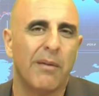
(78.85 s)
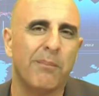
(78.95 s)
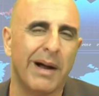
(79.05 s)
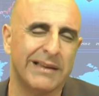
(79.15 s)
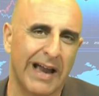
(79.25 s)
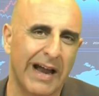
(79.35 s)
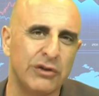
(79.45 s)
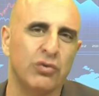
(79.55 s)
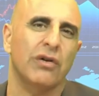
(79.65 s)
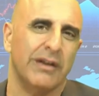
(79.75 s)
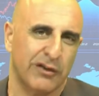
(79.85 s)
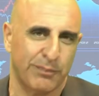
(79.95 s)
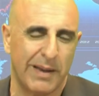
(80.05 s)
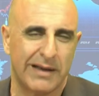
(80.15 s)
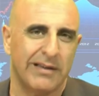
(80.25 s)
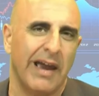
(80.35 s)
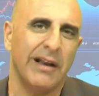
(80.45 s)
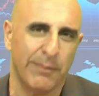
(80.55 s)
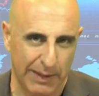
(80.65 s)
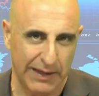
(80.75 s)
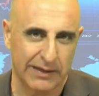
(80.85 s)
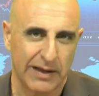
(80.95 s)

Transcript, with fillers: but I do not expect any panic.